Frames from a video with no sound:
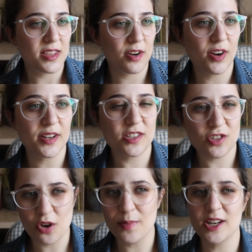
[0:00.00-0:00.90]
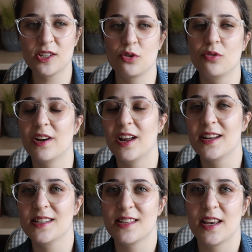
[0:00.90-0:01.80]
there are so many
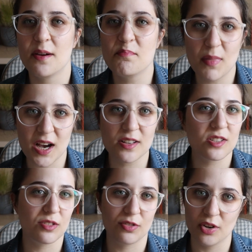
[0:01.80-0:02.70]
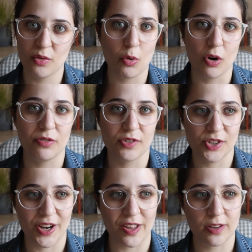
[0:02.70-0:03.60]
storylines that are masterfully woven
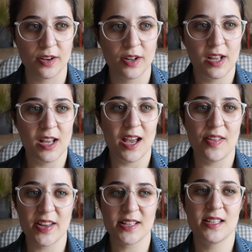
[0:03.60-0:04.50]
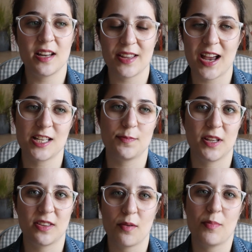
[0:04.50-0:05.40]
together. And that's another
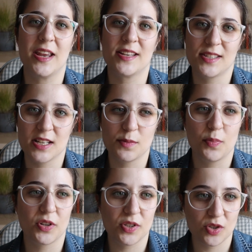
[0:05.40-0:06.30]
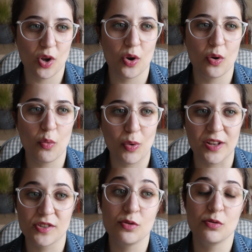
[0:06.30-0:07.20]
aspect that makes this book so
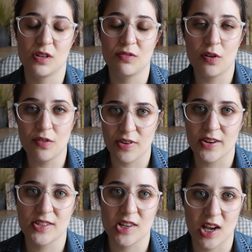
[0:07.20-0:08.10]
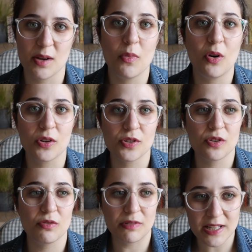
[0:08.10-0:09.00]
well suited for a first-time
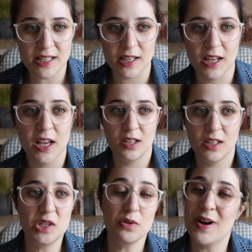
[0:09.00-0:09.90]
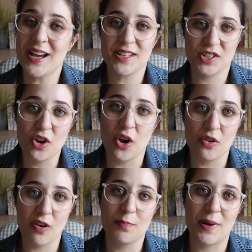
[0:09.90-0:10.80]
Austen reader. You might
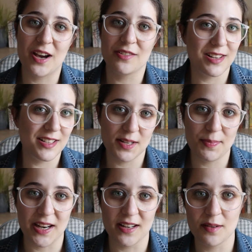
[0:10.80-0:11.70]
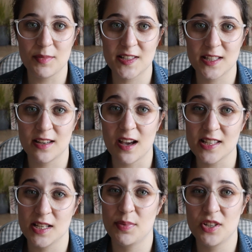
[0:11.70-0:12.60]
know about Lizzie Bennet and Mr.
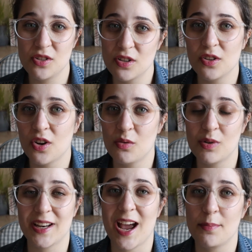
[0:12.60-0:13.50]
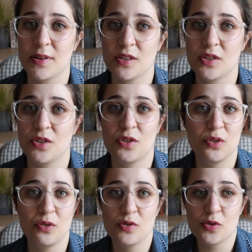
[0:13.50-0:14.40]
Darcy, but do you know what happened
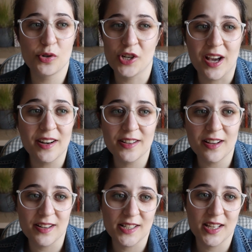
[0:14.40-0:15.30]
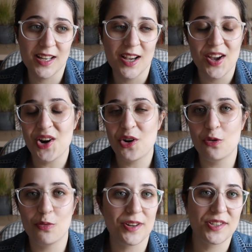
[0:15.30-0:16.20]
to Georgiana Darcy
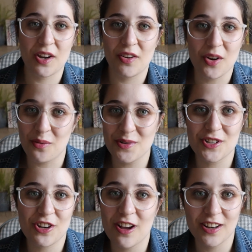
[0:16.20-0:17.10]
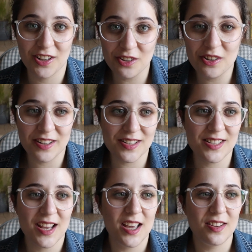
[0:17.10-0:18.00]
or what's going on with Charlotte
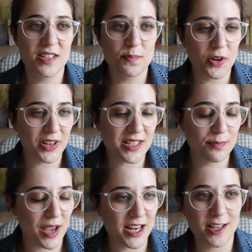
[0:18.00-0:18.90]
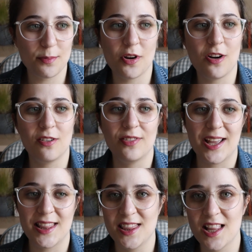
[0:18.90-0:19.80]
Lucas? This book is made up of
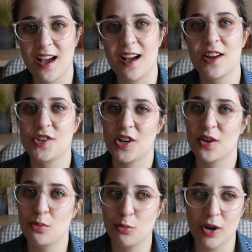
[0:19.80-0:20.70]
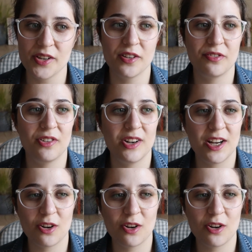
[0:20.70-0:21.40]
a large and wonderfully